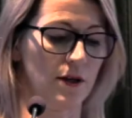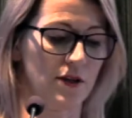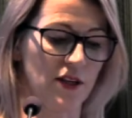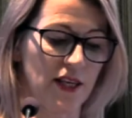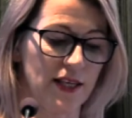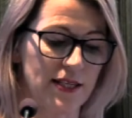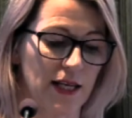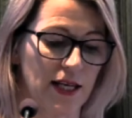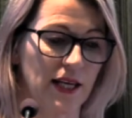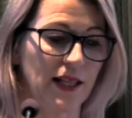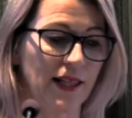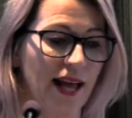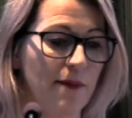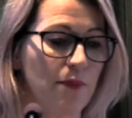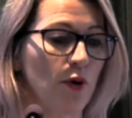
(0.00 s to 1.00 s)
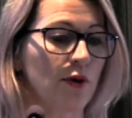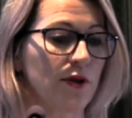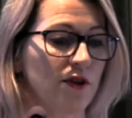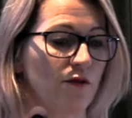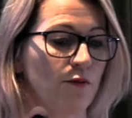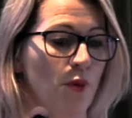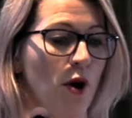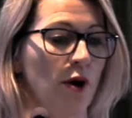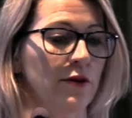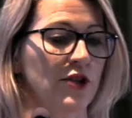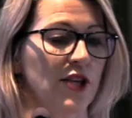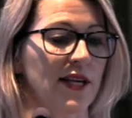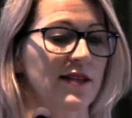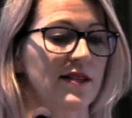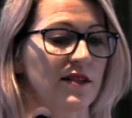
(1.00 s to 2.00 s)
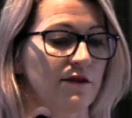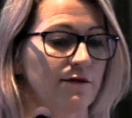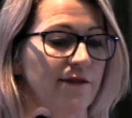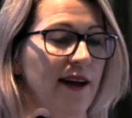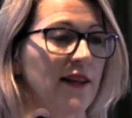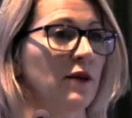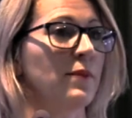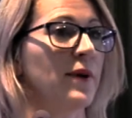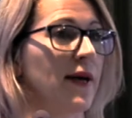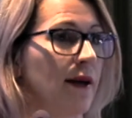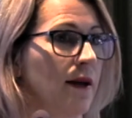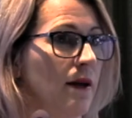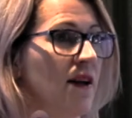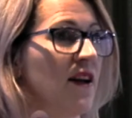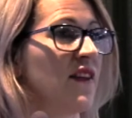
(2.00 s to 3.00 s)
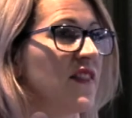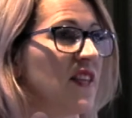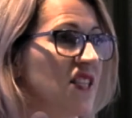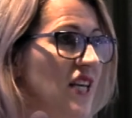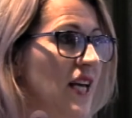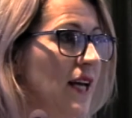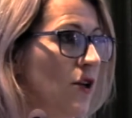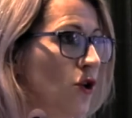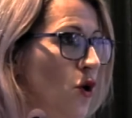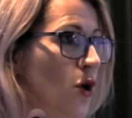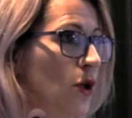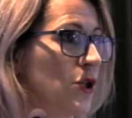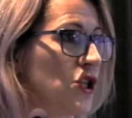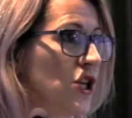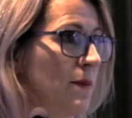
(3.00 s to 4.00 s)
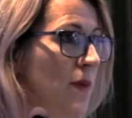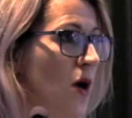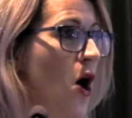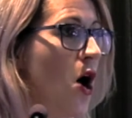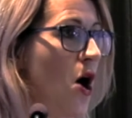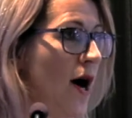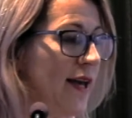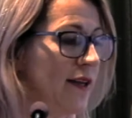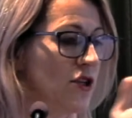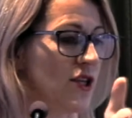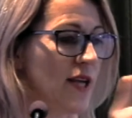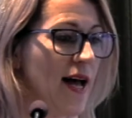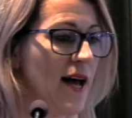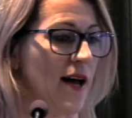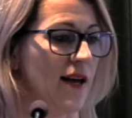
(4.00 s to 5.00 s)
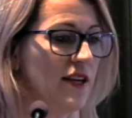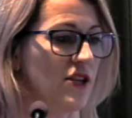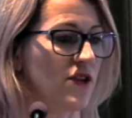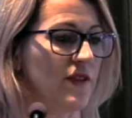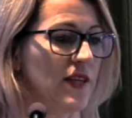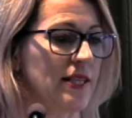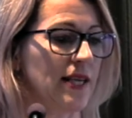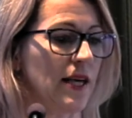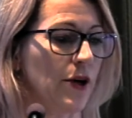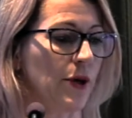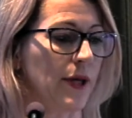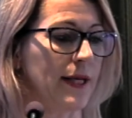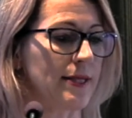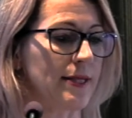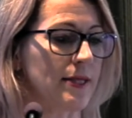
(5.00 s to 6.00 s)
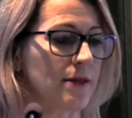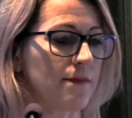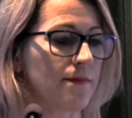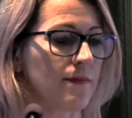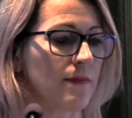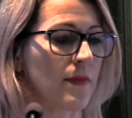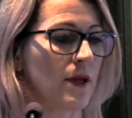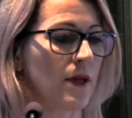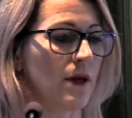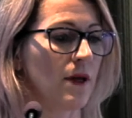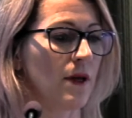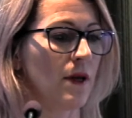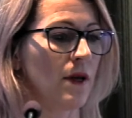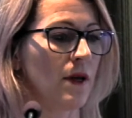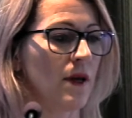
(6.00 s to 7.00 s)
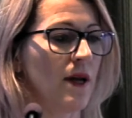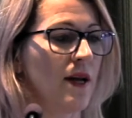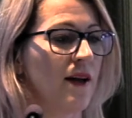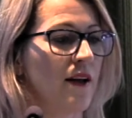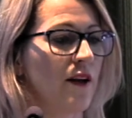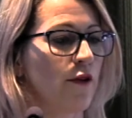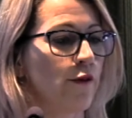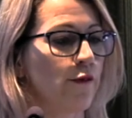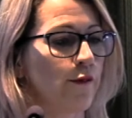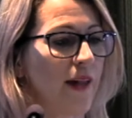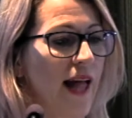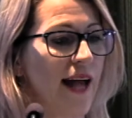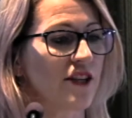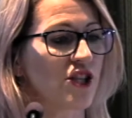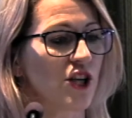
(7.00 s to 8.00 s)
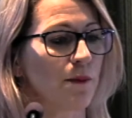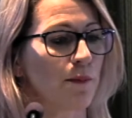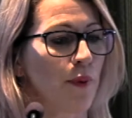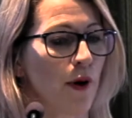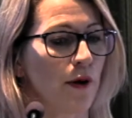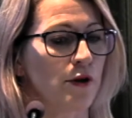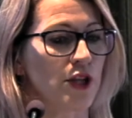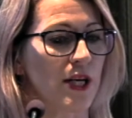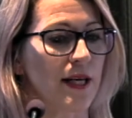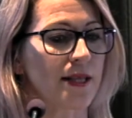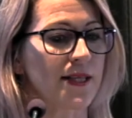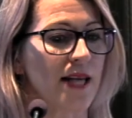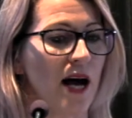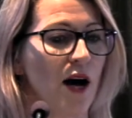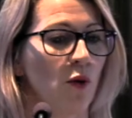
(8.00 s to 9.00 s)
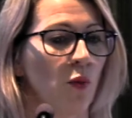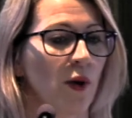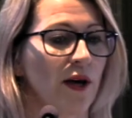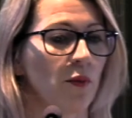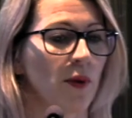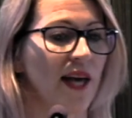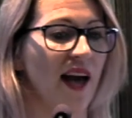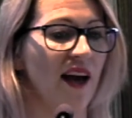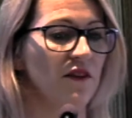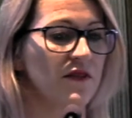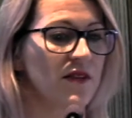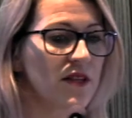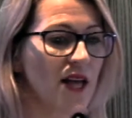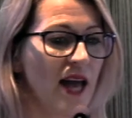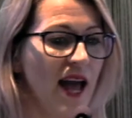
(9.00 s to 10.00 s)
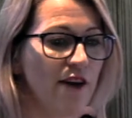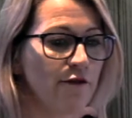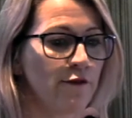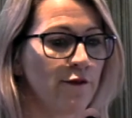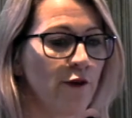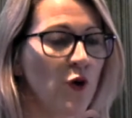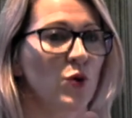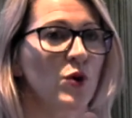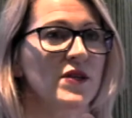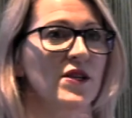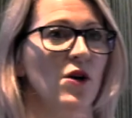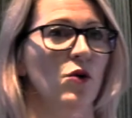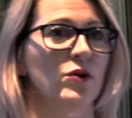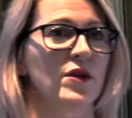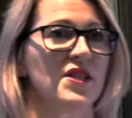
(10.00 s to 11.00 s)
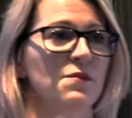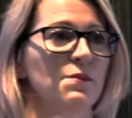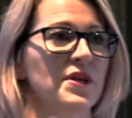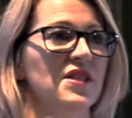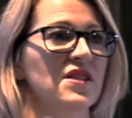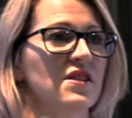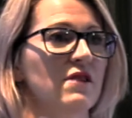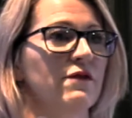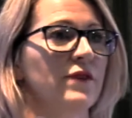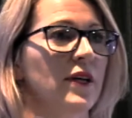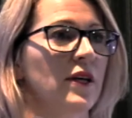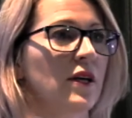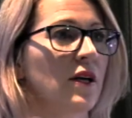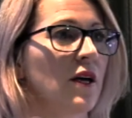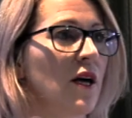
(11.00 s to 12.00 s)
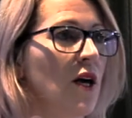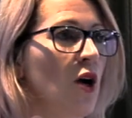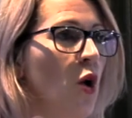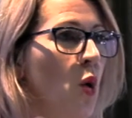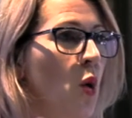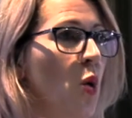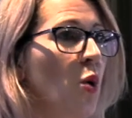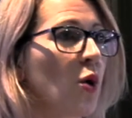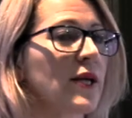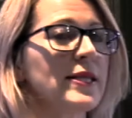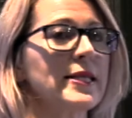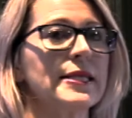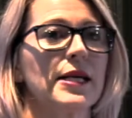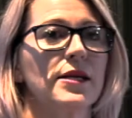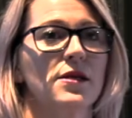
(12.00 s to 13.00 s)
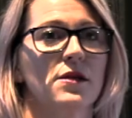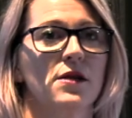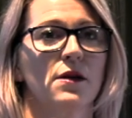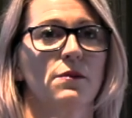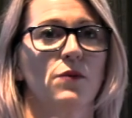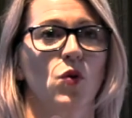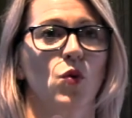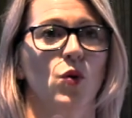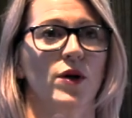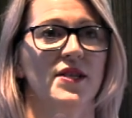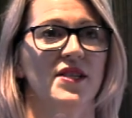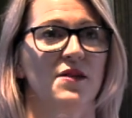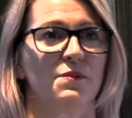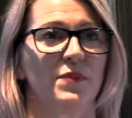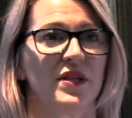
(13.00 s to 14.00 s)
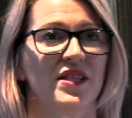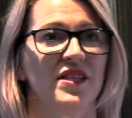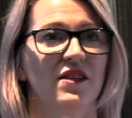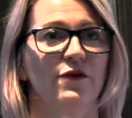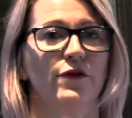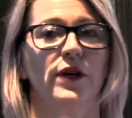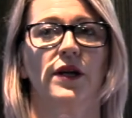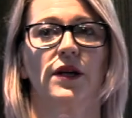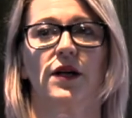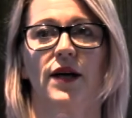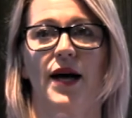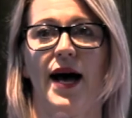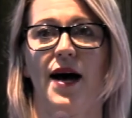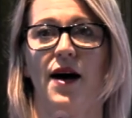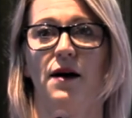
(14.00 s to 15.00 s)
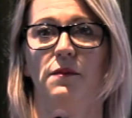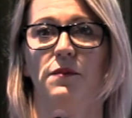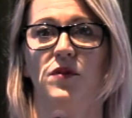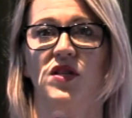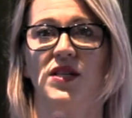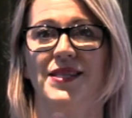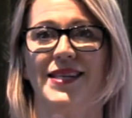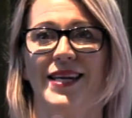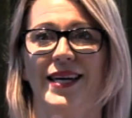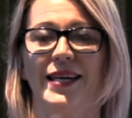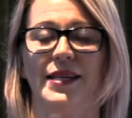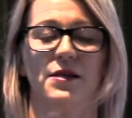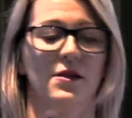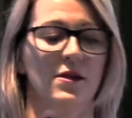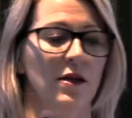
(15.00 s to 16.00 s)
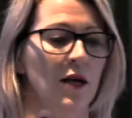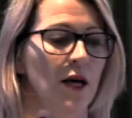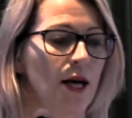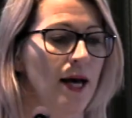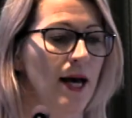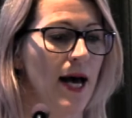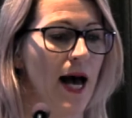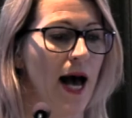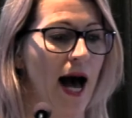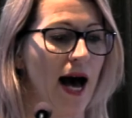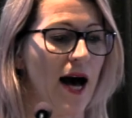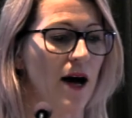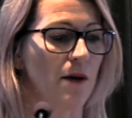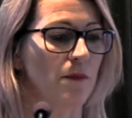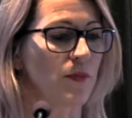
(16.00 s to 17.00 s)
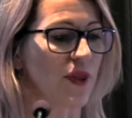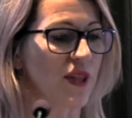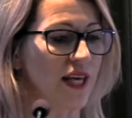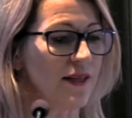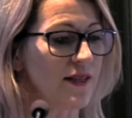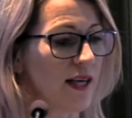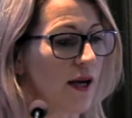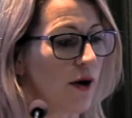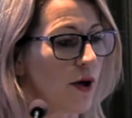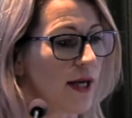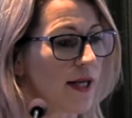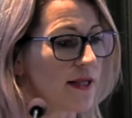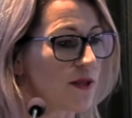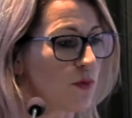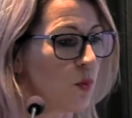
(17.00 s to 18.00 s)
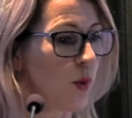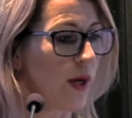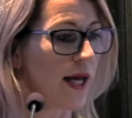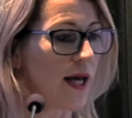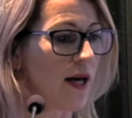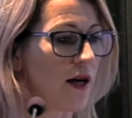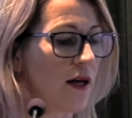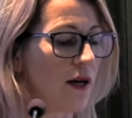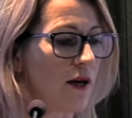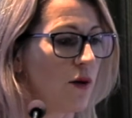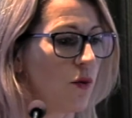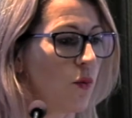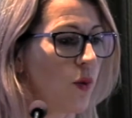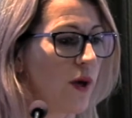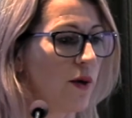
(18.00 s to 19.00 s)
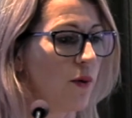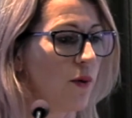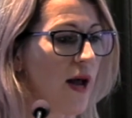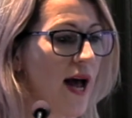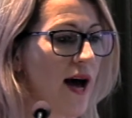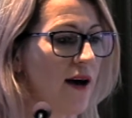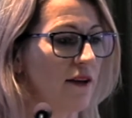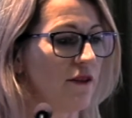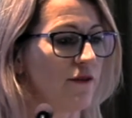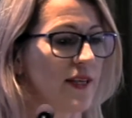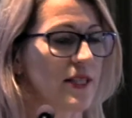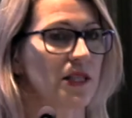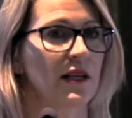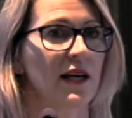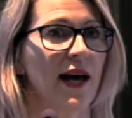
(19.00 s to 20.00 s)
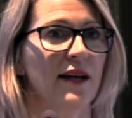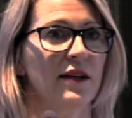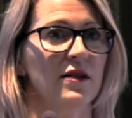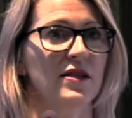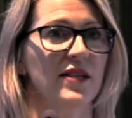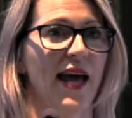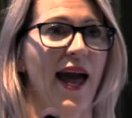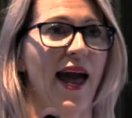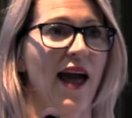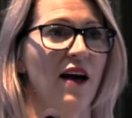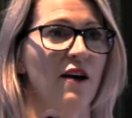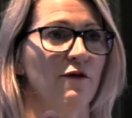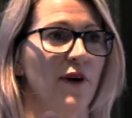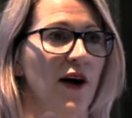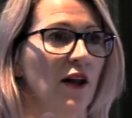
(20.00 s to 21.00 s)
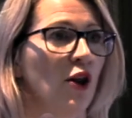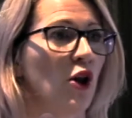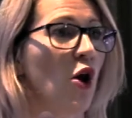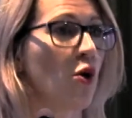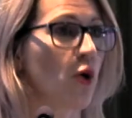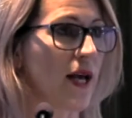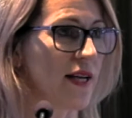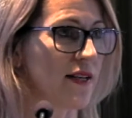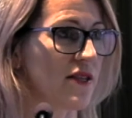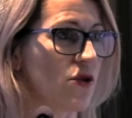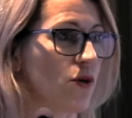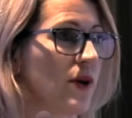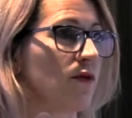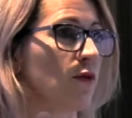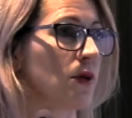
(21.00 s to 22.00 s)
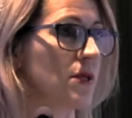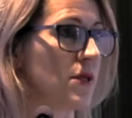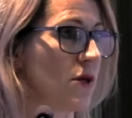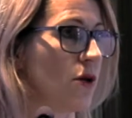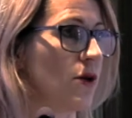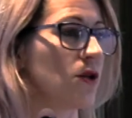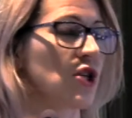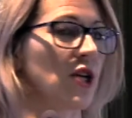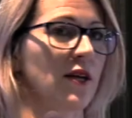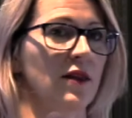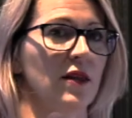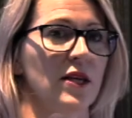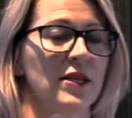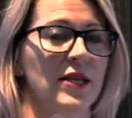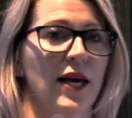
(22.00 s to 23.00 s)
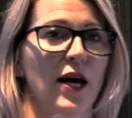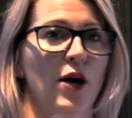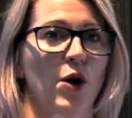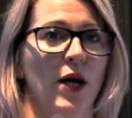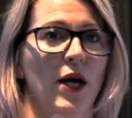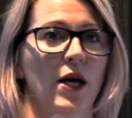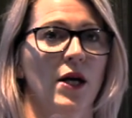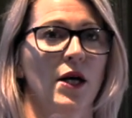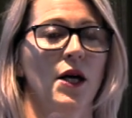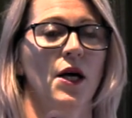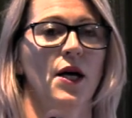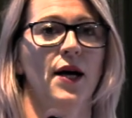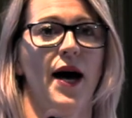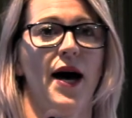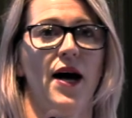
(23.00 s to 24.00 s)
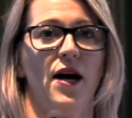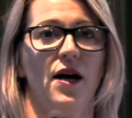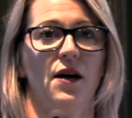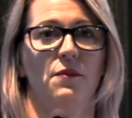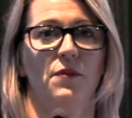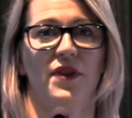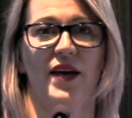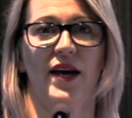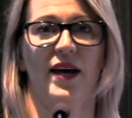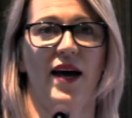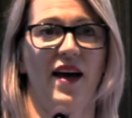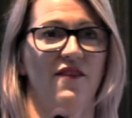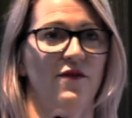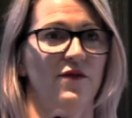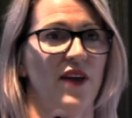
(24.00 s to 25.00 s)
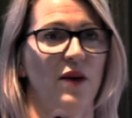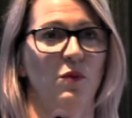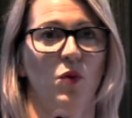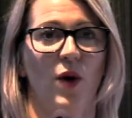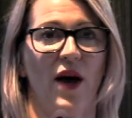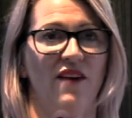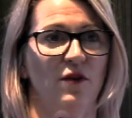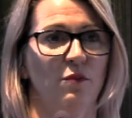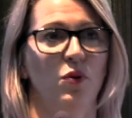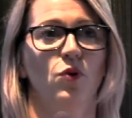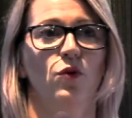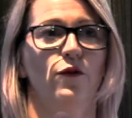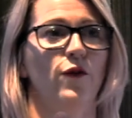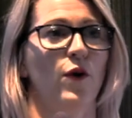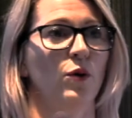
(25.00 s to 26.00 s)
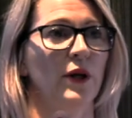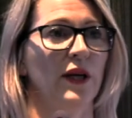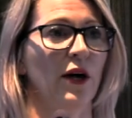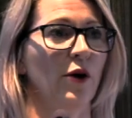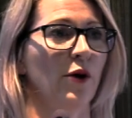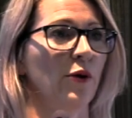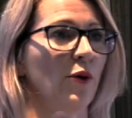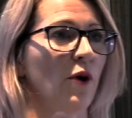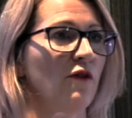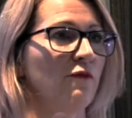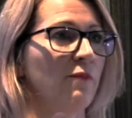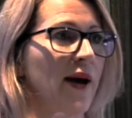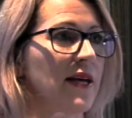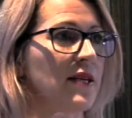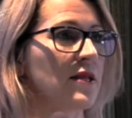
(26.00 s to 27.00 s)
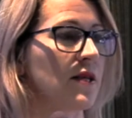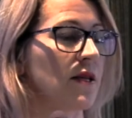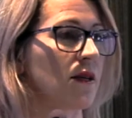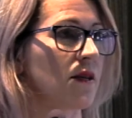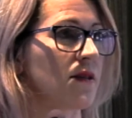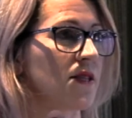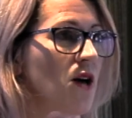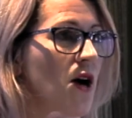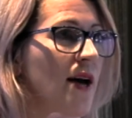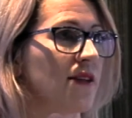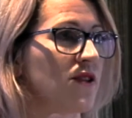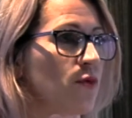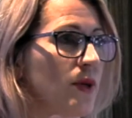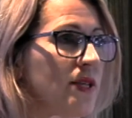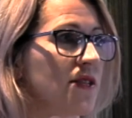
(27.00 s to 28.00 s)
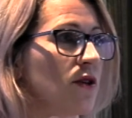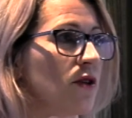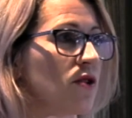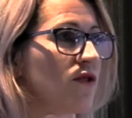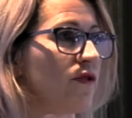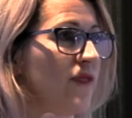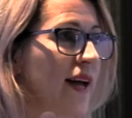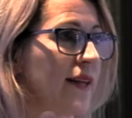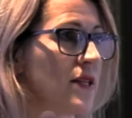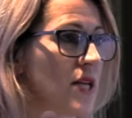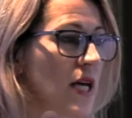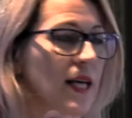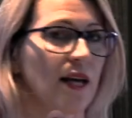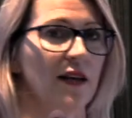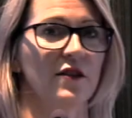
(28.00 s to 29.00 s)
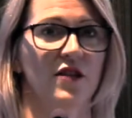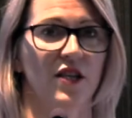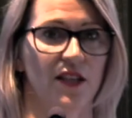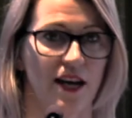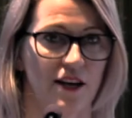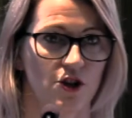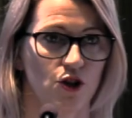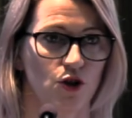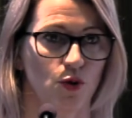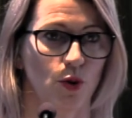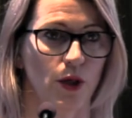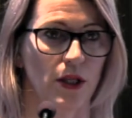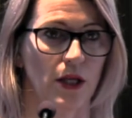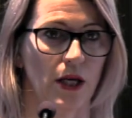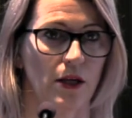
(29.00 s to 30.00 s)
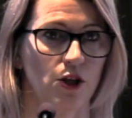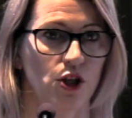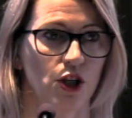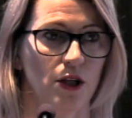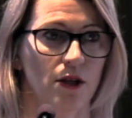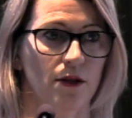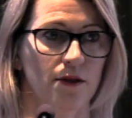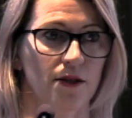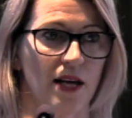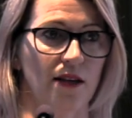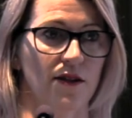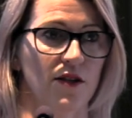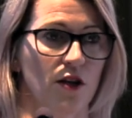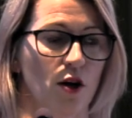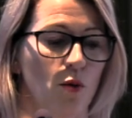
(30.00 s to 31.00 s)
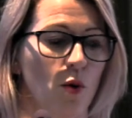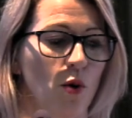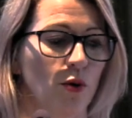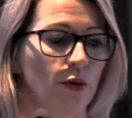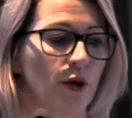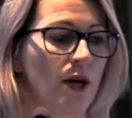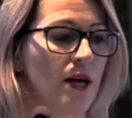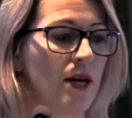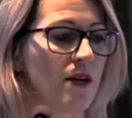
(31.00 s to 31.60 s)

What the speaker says: So these are collaborative projects developing the technology behind each of these areas. Now, the flagship projects are where we have focus on a specific organ system or a specific disease. These are areas where our investigators have a long history of research in this area. They will have a portfolio of basic science research funding, international connections, and so on.